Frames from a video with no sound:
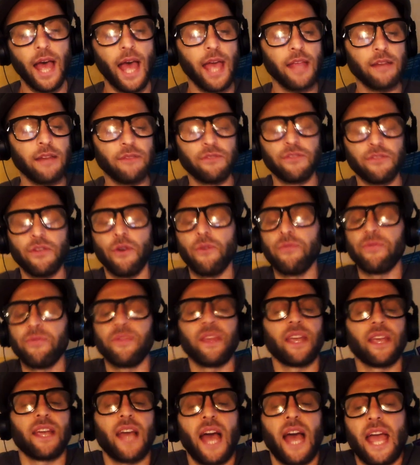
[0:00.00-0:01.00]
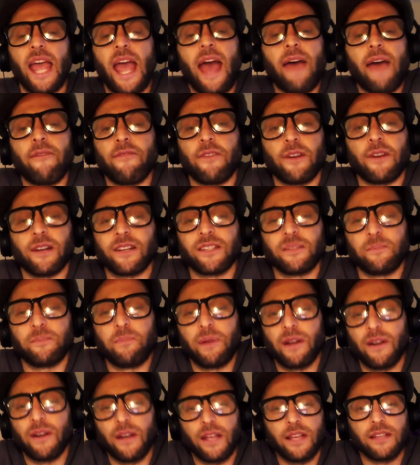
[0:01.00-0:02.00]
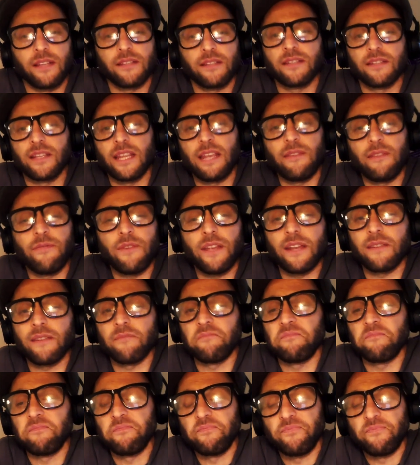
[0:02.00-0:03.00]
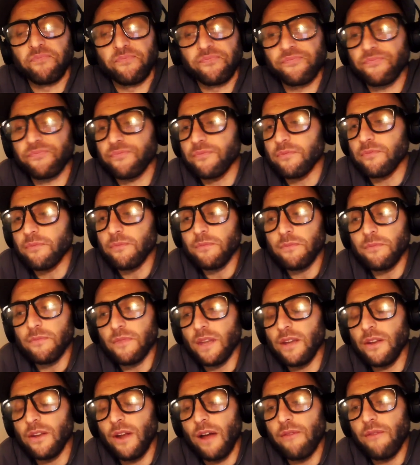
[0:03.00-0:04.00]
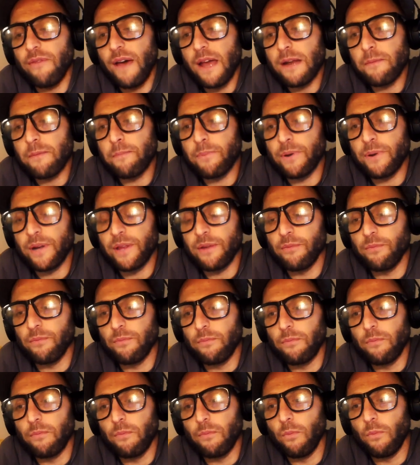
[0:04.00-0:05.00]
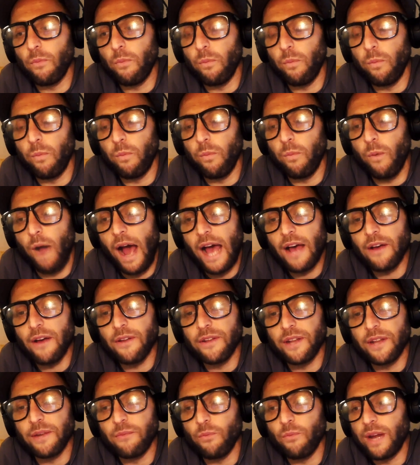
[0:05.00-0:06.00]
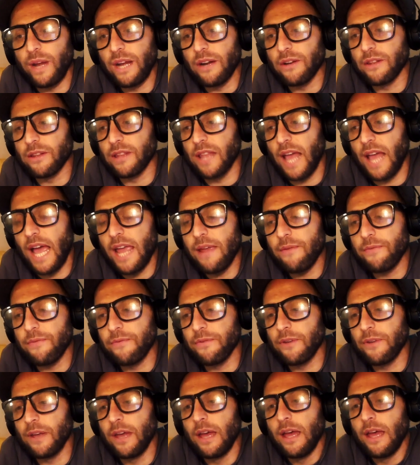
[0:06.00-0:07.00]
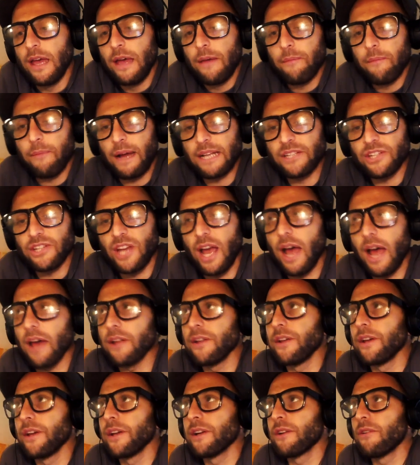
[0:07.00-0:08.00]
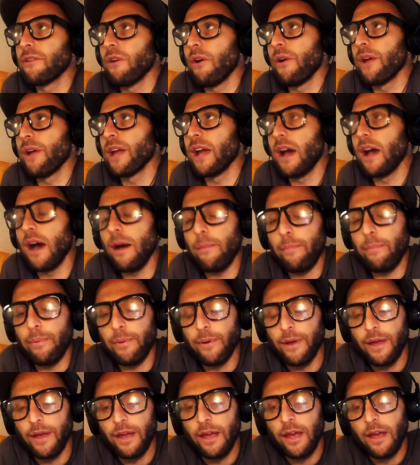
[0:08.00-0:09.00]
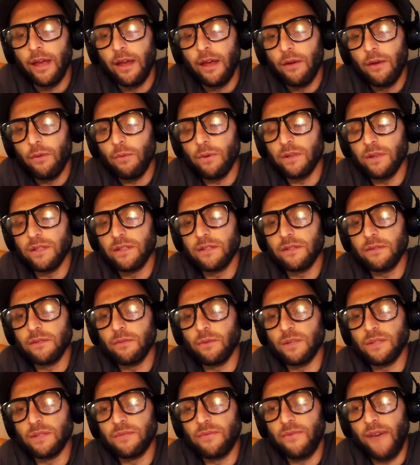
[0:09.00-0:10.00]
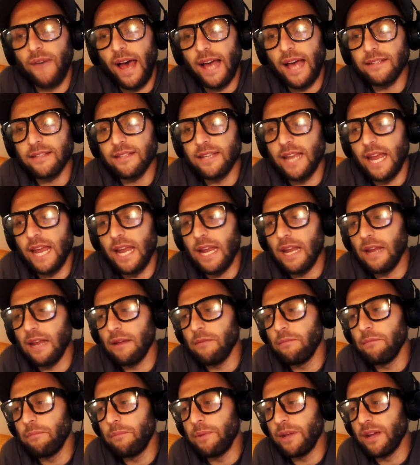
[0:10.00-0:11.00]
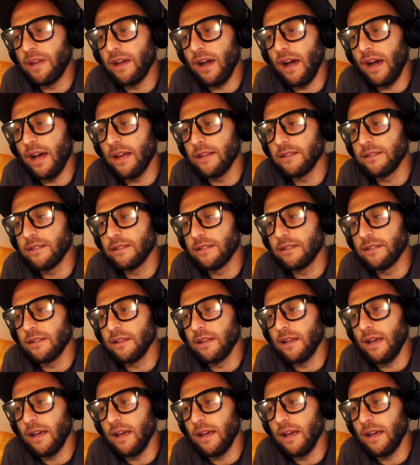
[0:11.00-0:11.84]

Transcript: I don't think I ever experienced. Even, I've had a pretty wild and weird life. My childhood growing up was fascinating because